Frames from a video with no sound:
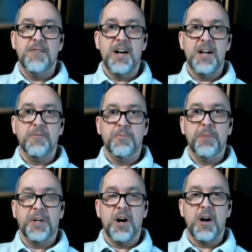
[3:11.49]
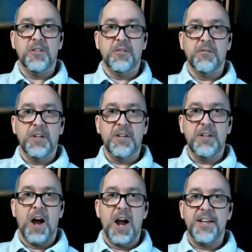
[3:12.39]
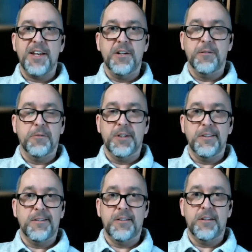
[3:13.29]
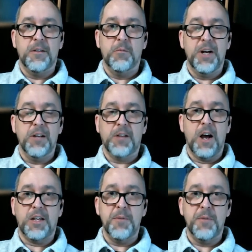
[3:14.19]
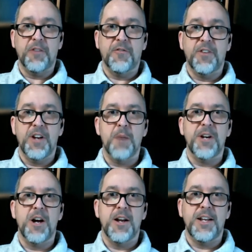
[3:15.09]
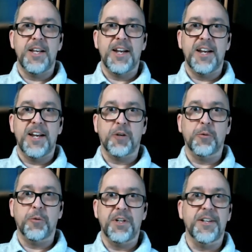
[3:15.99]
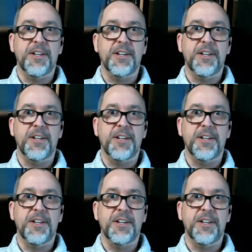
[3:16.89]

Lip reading: Well, because rewriting was a well-documented phenomenon in antiquity,